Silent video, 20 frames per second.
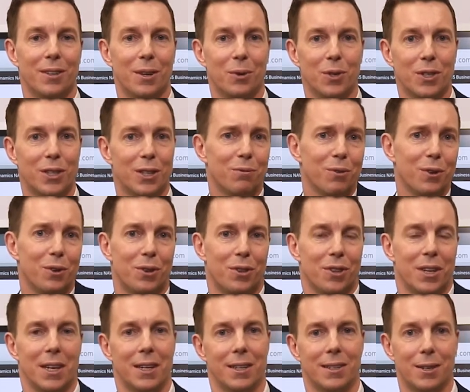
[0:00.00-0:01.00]
there is different
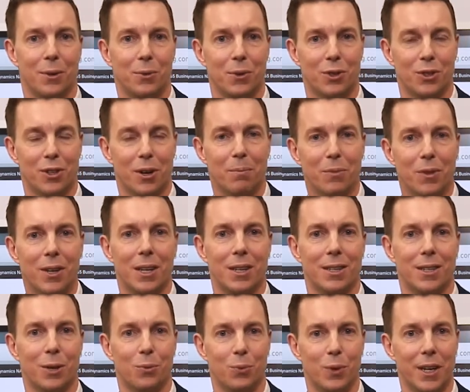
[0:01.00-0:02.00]
things. There is some
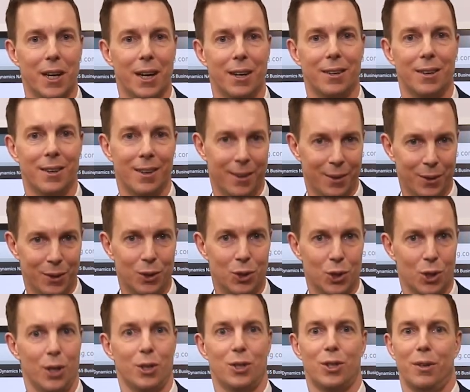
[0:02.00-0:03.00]
things that we can
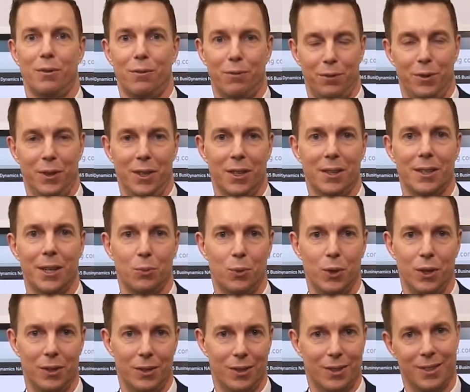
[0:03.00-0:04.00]
touch and feel, that
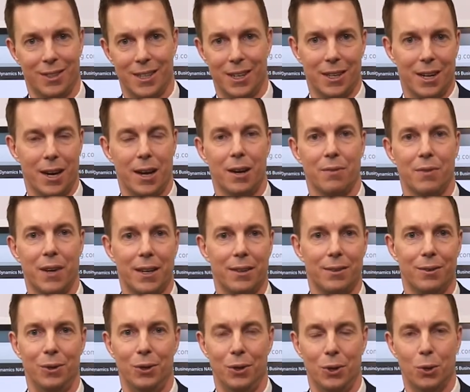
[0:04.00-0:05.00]
we can kind of
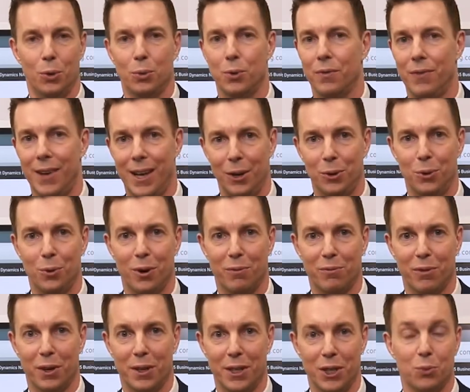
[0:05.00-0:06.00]
like know the value
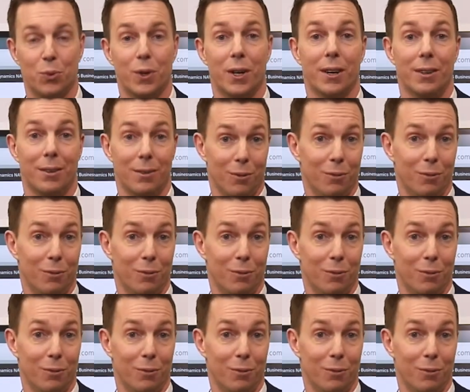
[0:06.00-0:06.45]
of, or at least we can